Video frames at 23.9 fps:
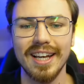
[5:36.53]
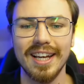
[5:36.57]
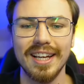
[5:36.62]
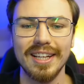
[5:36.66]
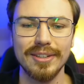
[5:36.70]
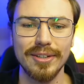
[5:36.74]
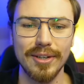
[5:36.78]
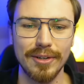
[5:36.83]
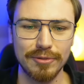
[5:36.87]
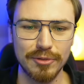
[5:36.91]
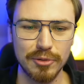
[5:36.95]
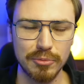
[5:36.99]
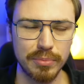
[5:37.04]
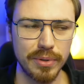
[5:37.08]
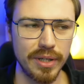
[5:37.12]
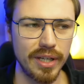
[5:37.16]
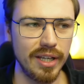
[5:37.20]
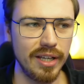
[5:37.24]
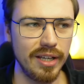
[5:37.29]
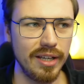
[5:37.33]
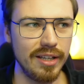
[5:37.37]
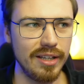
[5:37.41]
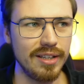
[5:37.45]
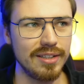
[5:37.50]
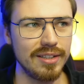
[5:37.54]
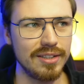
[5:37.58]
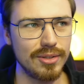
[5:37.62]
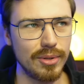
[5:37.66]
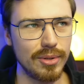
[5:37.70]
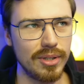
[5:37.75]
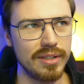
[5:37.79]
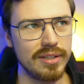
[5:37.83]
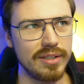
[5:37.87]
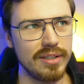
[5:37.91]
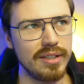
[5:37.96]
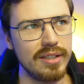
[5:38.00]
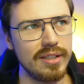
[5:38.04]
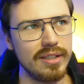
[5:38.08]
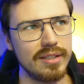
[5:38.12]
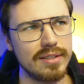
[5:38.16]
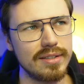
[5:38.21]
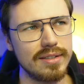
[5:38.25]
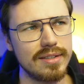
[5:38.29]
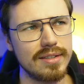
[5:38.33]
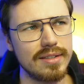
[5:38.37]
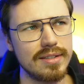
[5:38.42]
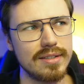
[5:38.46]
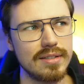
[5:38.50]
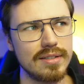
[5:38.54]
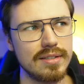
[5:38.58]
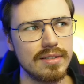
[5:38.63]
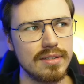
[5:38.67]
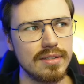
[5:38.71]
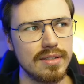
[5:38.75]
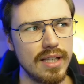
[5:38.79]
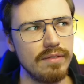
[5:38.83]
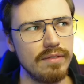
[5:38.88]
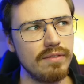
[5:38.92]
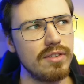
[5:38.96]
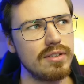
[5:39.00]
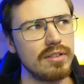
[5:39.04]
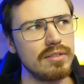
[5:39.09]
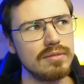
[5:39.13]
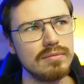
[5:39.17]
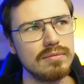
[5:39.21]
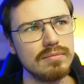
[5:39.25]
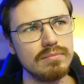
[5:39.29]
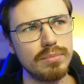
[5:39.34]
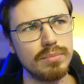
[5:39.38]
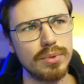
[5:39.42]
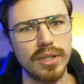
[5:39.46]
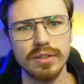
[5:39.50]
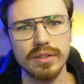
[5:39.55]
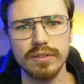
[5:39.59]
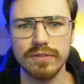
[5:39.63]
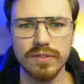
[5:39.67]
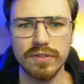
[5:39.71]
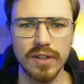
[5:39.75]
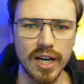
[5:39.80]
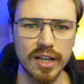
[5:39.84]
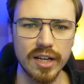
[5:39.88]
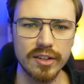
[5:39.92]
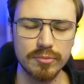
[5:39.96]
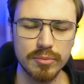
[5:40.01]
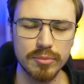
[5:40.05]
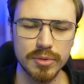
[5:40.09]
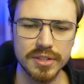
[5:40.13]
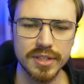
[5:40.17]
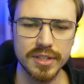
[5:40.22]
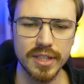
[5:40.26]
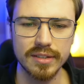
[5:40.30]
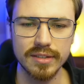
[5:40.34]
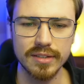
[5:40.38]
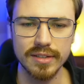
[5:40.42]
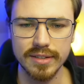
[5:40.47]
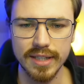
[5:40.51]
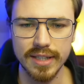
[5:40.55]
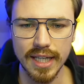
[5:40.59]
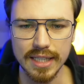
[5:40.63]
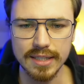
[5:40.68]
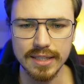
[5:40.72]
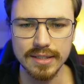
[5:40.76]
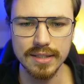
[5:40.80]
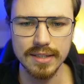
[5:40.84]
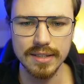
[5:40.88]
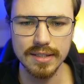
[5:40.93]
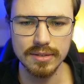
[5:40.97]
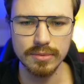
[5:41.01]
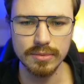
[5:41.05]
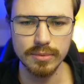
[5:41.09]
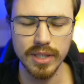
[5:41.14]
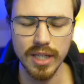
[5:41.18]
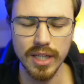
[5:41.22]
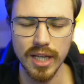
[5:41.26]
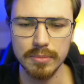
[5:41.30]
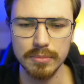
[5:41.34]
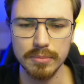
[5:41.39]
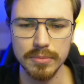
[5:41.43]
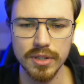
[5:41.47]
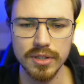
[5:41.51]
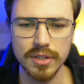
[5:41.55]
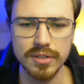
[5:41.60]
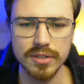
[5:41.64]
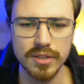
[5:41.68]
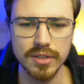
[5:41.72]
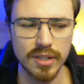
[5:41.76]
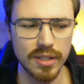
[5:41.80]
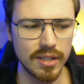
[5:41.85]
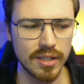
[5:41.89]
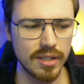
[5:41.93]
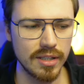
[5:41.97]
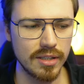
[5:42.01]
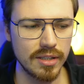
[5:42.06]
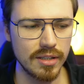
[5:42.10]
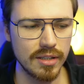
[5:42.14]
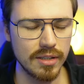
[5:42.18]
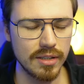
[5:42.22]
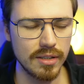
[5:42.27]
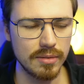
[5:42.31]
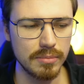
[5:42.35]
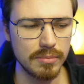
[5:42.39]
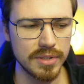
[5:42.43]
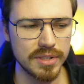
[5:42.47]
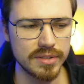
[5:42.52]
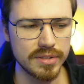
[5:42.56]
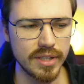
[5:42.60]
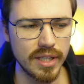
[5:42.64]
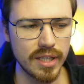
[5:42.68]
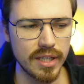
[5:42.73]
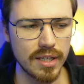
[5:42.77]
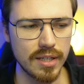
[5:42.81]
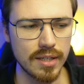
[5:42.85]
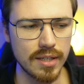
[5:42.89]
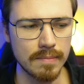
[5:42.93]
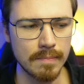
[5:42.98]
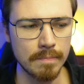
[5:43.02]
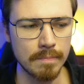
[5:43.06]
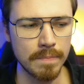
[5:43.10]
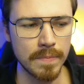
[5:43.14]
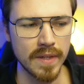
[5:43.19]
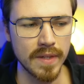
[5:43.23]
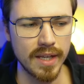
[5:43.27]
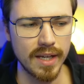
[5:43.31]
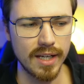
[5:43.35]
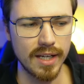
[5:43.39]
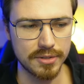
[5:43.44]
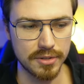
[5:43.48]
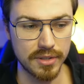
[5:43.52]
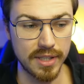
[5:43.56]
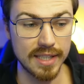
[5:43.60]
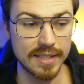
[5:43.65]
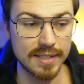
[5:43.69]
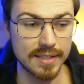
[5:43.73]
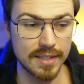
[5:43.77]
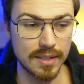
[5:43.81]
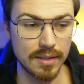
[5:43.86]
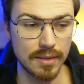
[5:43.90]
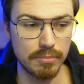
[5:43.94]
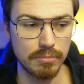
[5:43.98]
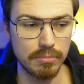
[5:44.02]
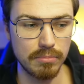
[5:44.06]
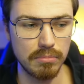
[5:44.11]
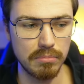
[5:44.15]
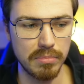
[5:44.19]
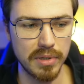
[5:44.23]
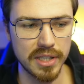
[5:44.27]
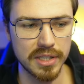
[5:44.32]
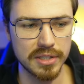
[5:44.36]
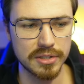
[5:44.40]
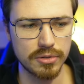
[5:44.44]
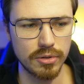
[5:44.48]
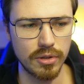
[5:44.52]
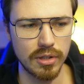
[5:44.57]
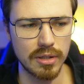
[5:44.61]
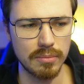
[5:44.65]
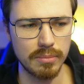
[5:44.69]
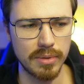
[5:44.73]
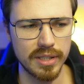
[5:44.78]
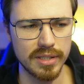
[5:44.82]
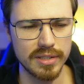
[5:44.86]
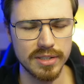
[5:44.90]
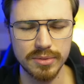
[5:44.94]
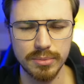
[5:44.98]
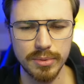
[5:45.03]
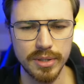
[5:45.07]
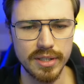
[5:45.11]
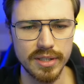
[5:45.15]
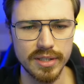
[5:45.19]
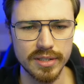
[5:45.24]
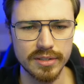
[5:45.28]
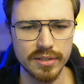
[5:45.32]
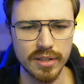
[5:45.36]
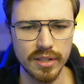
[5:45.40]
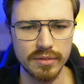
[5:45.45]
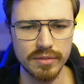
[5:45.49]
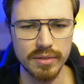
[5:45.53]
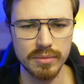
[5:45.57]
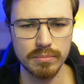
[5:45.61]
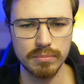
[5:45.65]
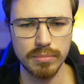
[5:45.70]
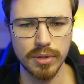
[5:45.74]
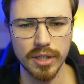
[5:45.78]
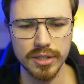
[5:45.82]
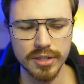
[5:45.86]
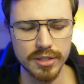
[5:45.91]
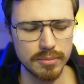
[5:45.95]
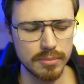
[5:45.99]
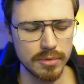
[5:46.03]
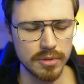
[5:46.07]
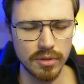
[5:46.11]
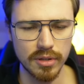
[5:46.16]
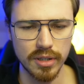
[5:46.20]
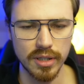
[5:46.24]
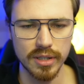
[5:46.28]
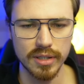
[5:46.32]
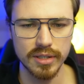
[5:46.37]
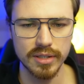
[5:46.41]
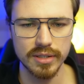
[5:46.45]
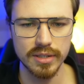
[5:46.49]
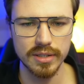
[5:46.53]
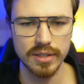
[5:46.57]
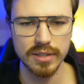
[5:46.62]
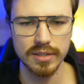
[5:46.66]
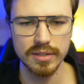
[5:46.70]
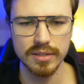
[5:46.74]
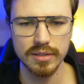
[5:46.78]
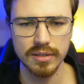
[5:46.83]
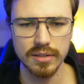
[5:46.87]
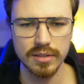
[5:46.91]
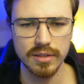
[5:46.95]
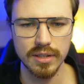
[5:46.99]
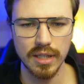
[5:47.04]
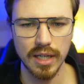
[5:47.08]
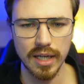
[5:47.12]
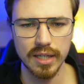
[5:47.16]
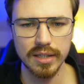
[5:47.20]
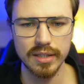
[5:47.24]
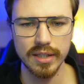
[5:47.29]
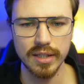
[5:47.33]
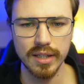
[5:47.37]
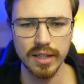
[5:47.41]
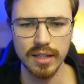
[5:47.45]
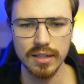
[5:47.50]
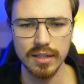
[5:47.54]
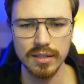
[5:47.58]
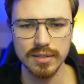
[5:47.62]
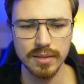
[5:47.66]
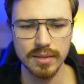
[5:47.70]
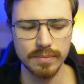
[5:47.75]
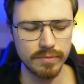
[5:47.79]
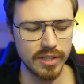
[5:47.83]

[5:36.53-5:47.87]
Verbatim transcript: you have to pay twenty seven point five percent in taxes. When I'm not uh, mistaken, so that's the biggest hurdle. But in Sweden, it's not even possible. Or is, are there some